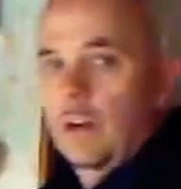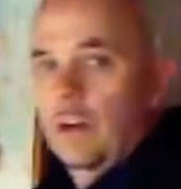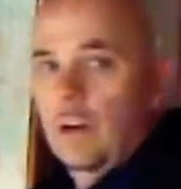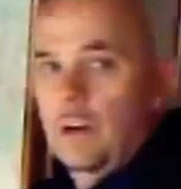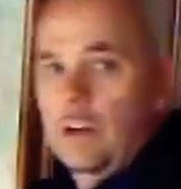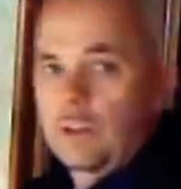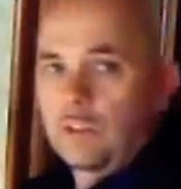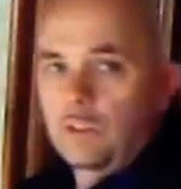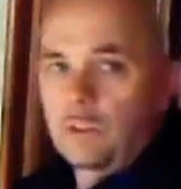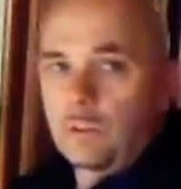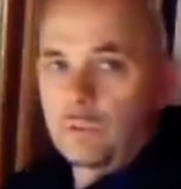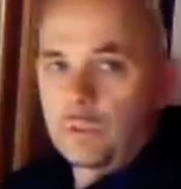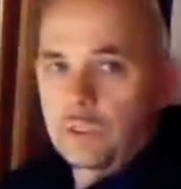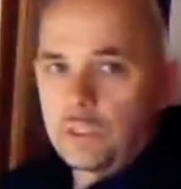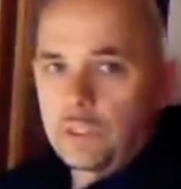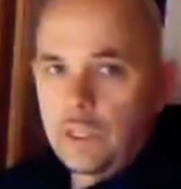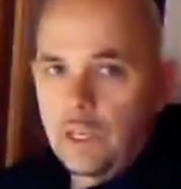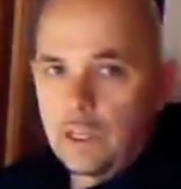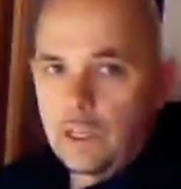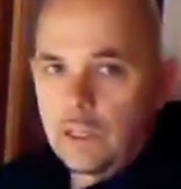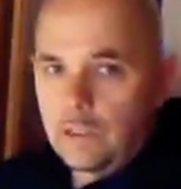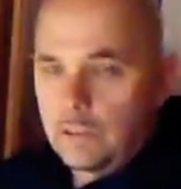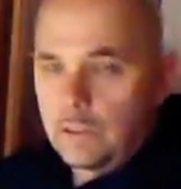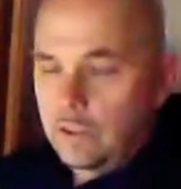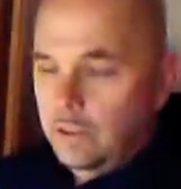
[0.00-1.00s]
Alright, so what you
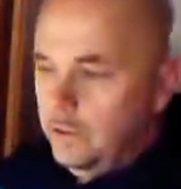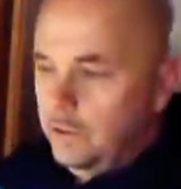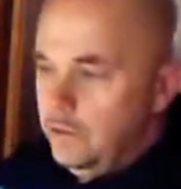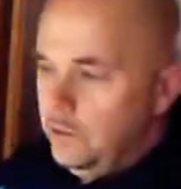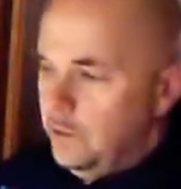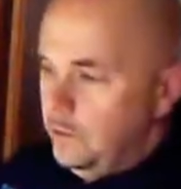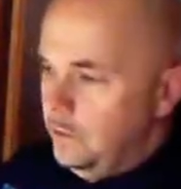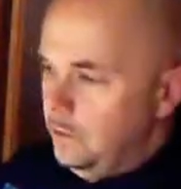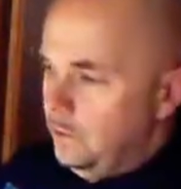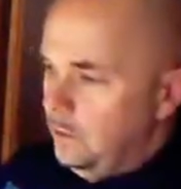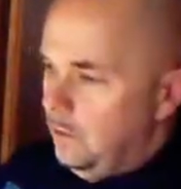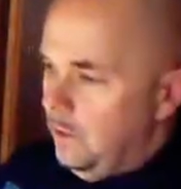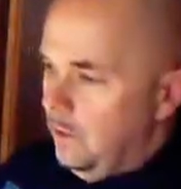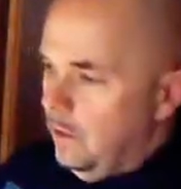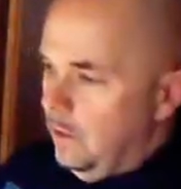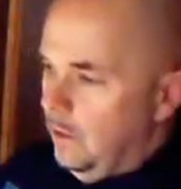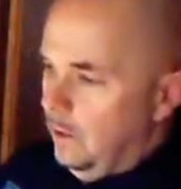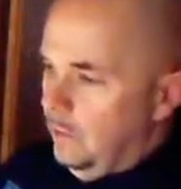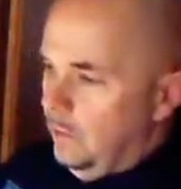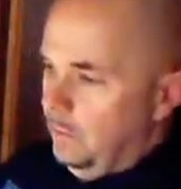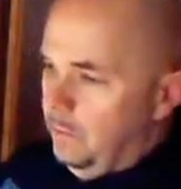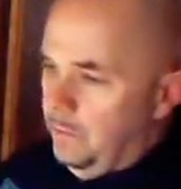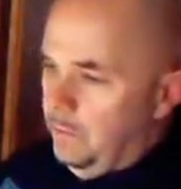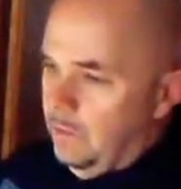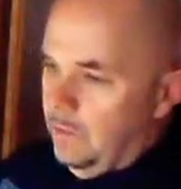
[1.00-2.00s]
got to do is you,
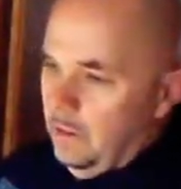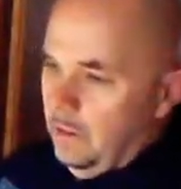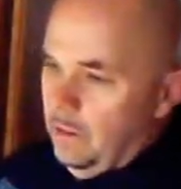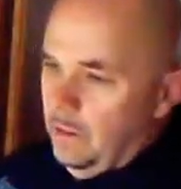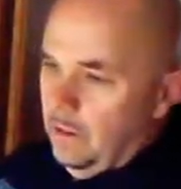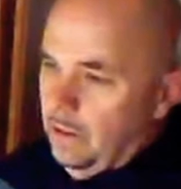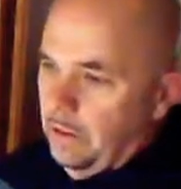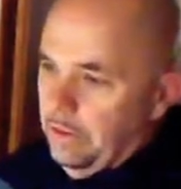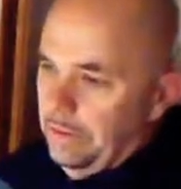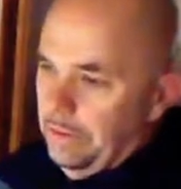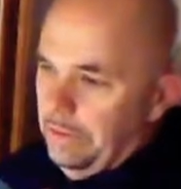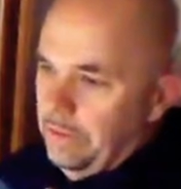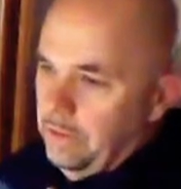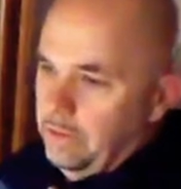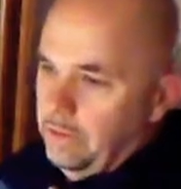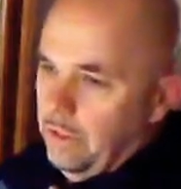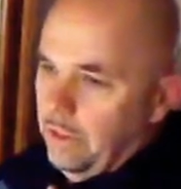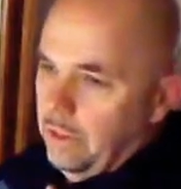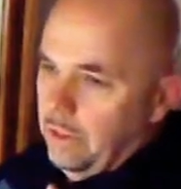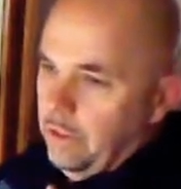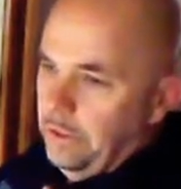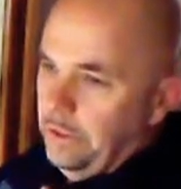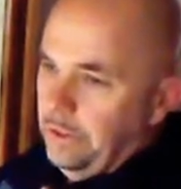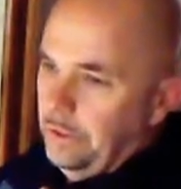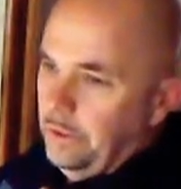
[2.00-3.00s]
the
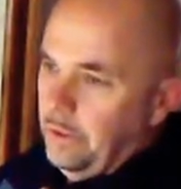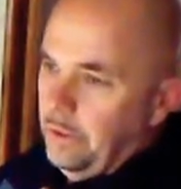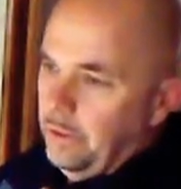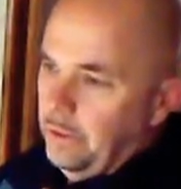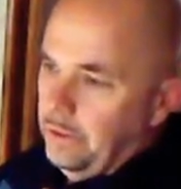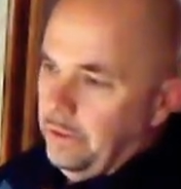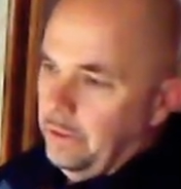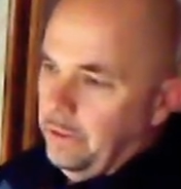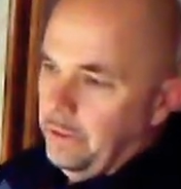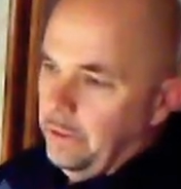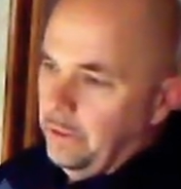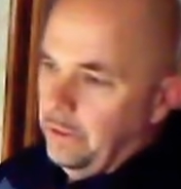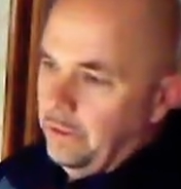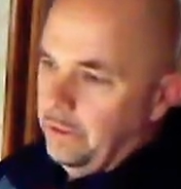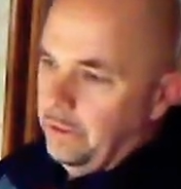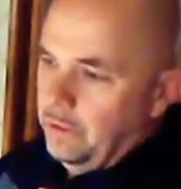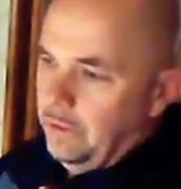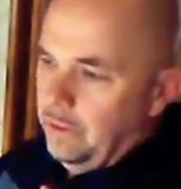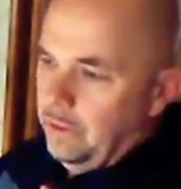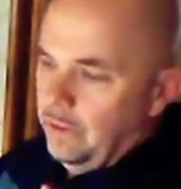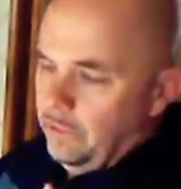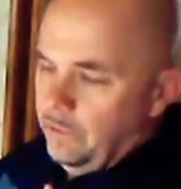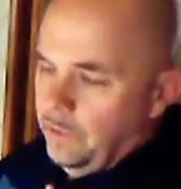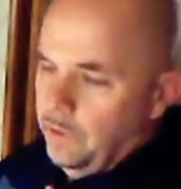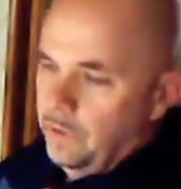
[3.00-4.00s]
second you know that
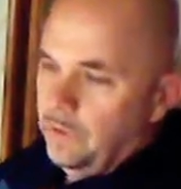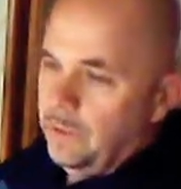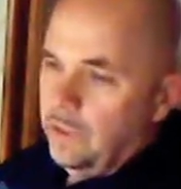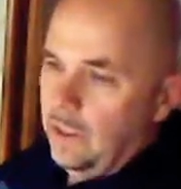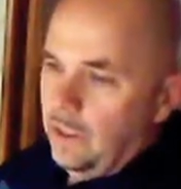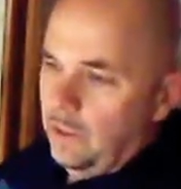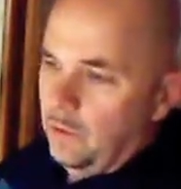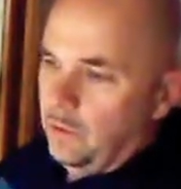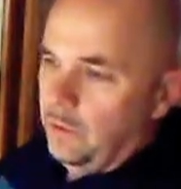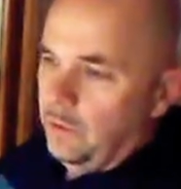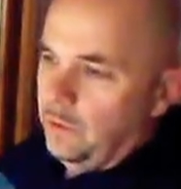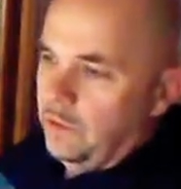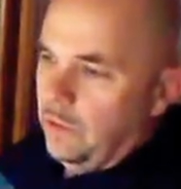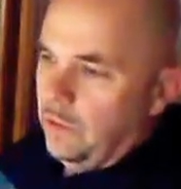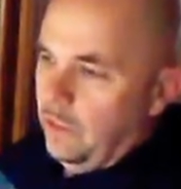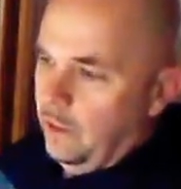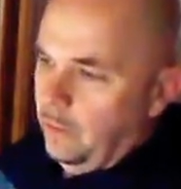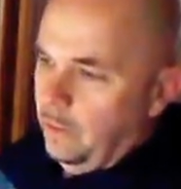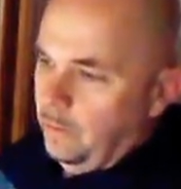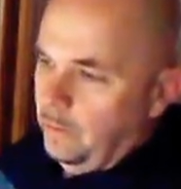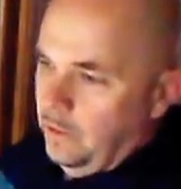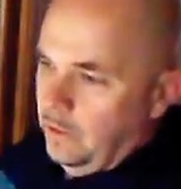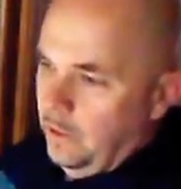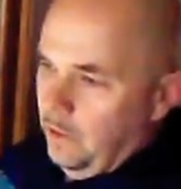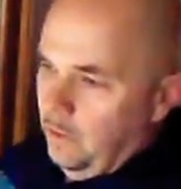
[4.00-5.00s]
if your tank was
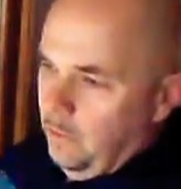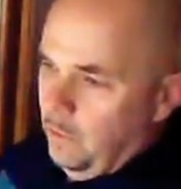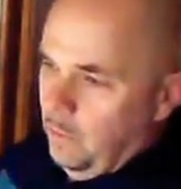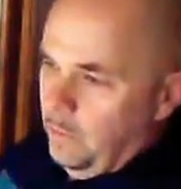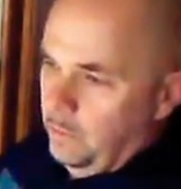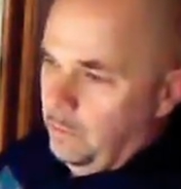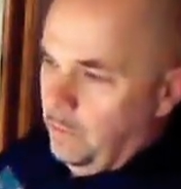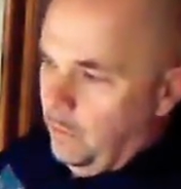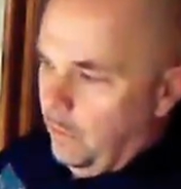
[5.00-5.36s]
empty at one